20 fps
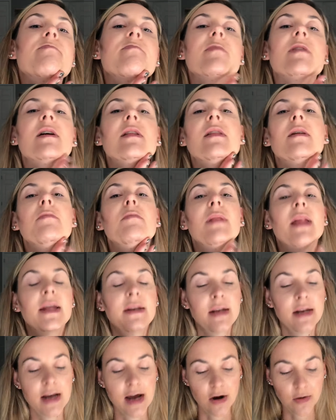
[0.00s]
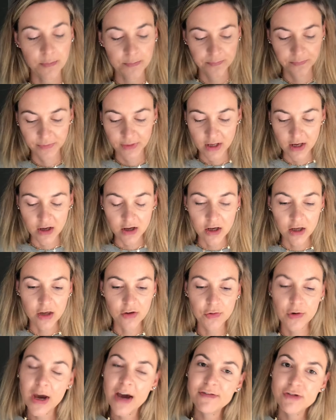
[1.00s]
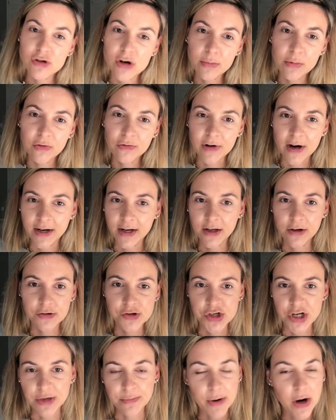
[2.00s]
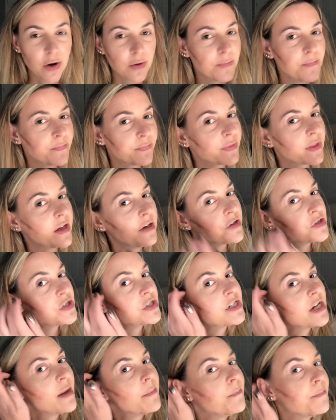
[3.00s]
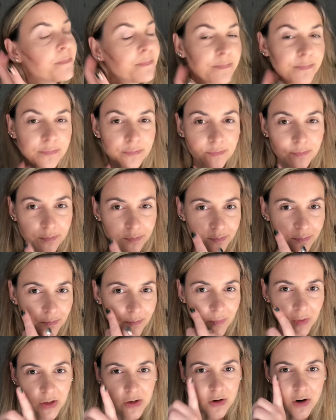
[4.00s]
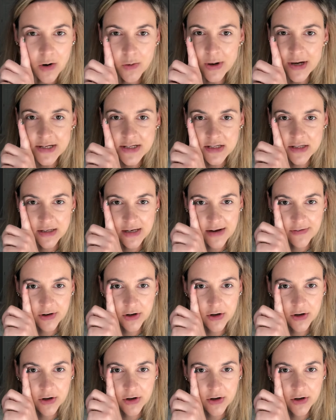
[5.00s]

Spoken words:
and then blend it out. If you have trouble finding your cheekbone, here's a tip. You always never